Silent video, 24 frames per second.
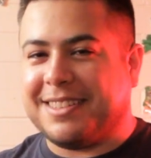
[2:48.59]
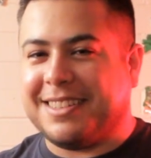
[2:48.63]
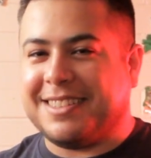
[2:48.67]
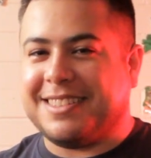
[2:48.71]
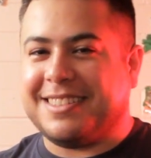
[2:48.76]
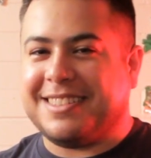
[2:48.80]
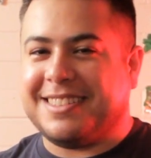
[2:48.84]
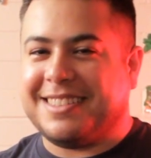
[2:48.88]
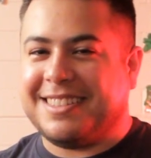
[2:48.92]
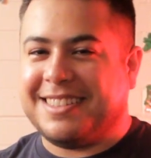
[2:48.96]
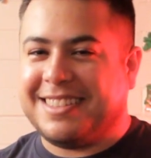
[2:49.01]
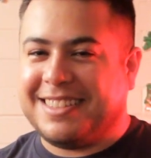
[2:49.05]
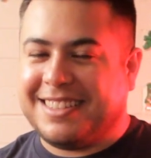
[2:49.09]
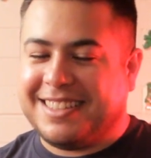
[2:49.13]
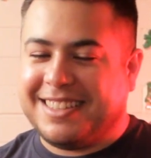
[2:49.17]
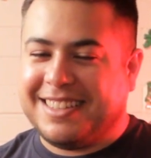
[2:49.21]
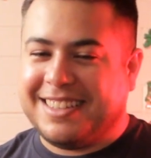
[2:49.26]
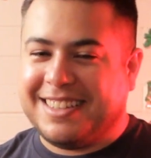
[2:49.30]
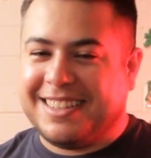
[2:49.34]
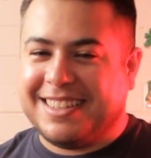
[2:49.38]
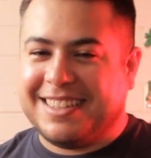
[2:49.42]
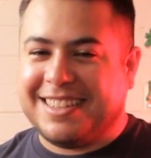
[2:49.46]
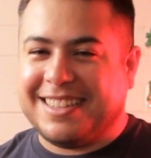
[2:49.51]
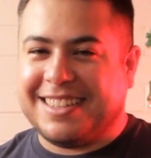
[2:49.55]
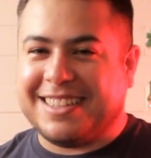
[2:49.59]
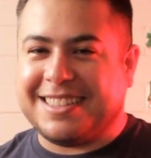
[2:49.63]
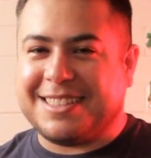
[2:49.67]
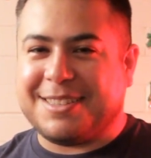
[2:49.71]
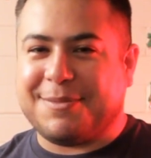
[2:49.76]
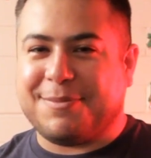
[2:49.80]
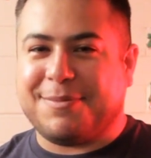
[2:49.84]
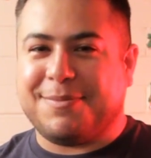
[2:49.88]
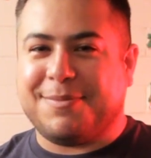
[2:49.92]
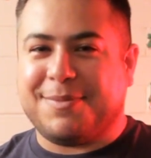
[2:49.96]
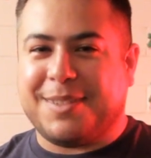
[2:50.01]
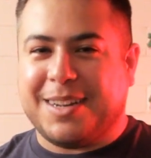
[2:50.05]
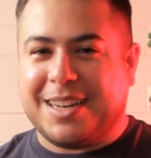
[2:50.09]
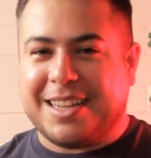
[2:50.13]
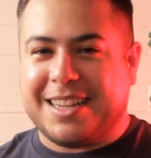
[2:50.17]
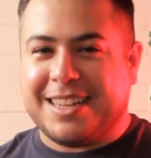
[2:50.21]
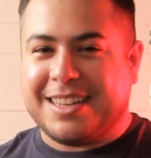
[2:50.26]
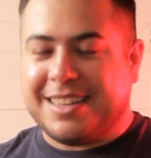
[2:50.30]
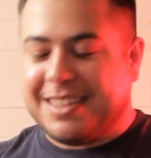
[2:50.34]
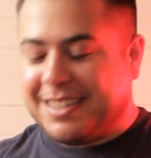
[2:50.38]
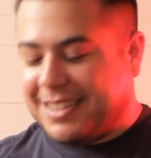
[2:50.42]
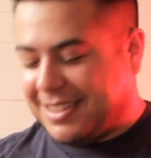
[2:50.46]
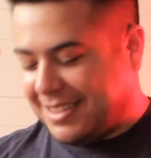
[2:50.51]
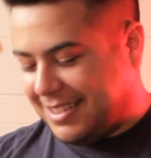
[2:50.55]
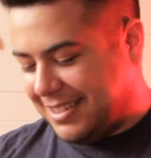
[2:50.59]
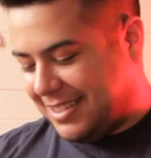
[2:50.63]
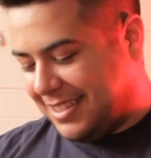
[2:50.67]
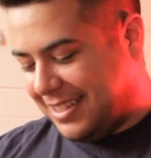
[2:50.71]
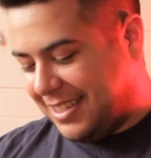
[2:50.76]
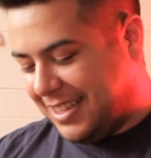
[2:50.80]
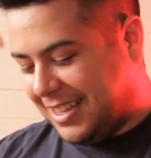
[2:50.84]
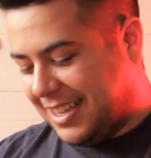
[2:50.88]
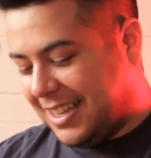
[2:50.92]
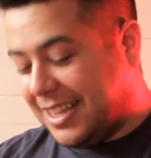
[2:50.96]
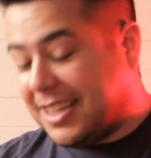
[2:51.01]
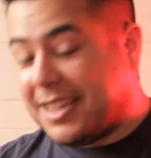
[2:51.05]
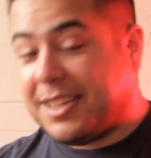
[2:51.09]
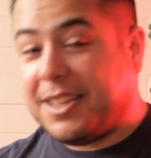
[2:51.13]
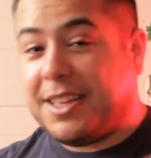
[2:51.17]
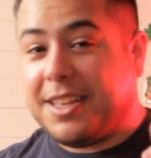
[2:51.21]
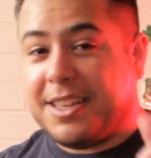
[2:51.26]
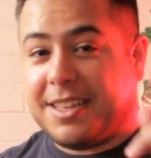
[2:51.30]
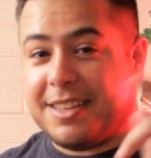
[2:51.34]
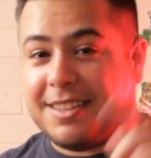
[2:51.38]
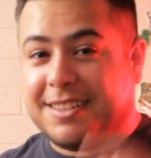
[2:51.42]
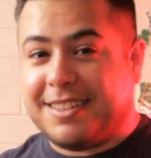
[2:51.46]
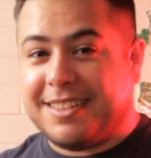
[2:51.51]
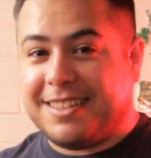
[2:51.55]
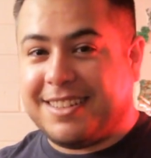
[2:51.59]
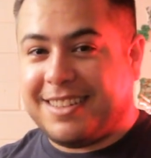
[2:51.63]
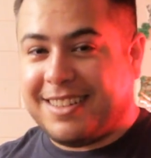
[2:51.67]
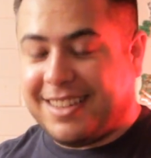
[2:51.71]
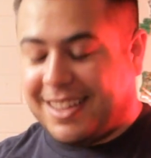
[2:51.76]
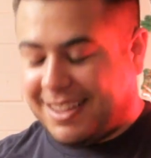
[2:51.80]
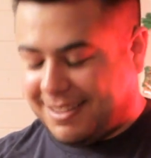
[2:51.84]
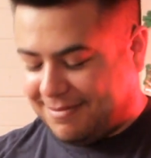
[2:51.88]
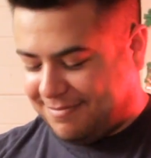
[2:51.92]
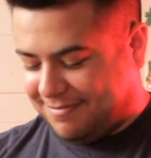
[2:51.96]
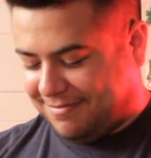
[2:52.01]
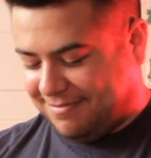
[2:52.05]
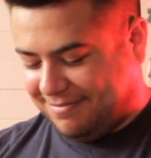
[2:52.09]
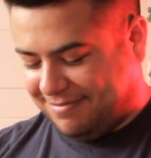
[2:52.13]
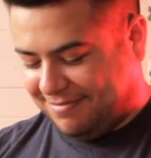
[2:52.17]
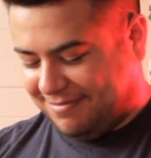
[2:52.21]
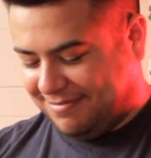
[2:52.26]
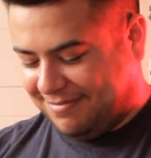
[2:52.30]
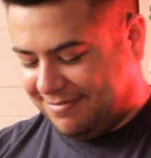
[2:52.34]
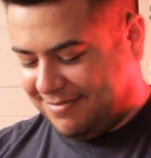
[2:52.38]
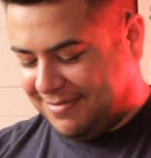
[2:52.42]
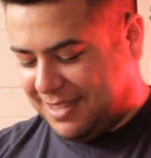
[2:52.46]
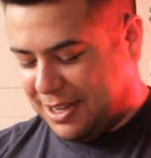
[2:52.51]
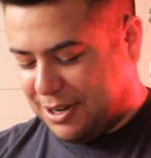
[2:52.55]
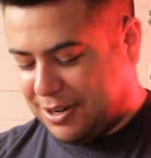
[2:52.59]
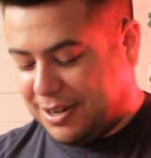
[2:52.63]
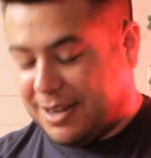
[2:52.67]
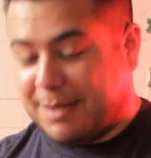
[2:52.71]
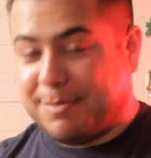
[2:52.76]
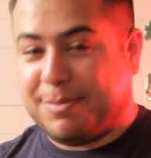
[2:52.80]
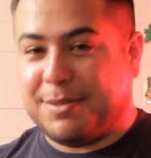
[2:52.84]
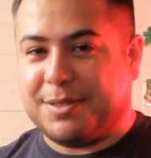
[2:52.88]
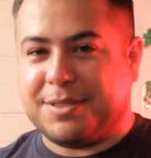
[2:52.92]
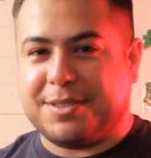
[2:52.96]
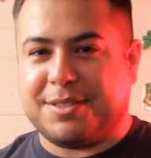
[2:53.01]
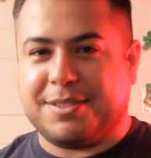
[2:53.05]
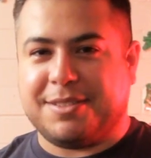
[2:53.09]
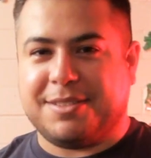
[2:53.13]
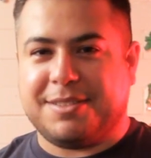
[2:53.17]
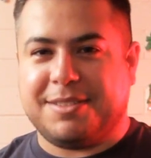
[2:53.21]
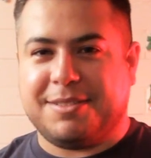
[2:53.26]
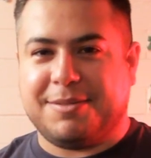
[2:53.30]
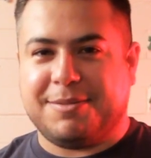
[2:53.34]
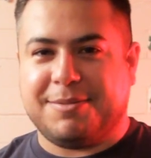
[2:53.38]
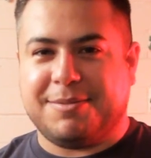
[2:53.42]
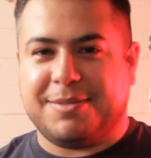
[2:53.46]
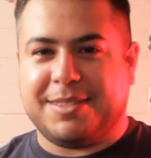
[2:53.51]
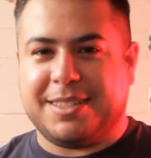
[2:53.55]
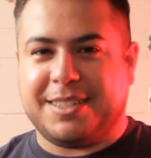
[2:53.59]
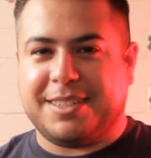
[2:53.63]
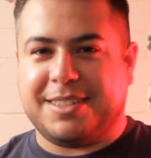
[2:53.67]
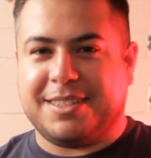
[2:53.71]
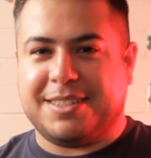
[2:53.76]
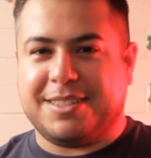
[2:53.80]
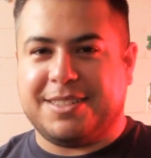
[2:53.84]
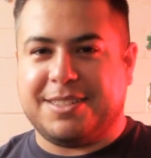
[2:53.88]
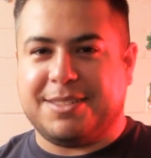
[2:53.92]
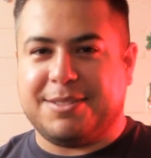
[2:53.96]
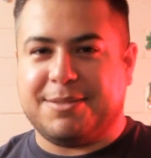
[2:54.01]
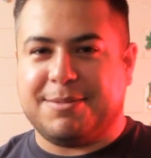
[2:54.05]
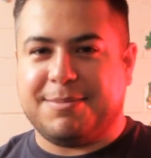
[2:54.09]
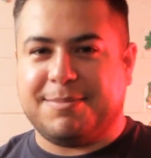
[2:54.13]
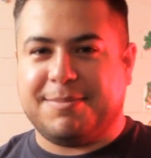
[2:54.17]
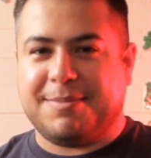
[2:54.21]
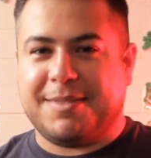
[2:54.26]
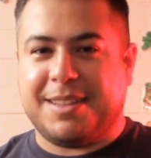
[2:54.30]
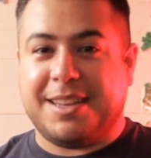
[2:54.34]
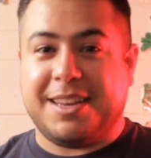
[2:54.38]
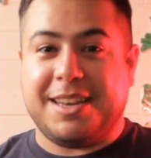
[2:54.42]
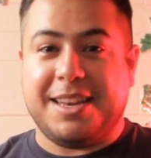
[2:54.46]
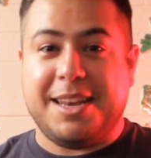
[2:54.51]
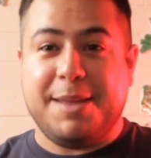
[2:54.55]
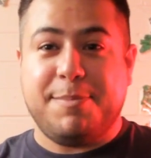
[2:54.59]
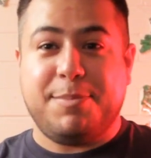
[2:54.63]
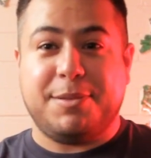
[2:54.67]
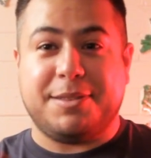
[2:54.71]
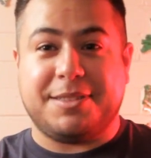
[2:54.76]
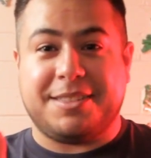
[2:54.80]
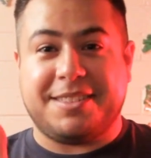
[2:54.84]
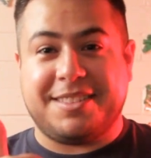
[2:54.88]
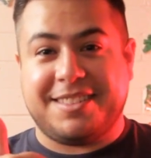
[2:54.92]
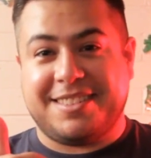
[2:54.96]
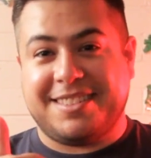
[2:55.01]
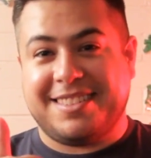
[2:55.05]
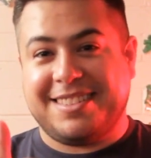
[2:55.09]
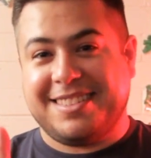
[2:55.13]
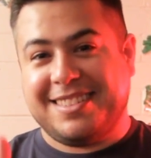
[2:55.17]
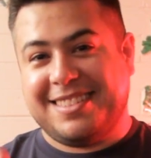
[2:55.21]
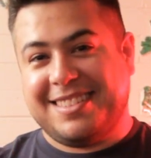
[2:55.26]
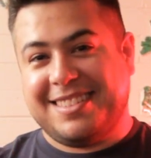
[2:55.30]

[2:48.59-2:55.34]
That's that's funny, and he, he yeah, her nipples are really good too. Nipples.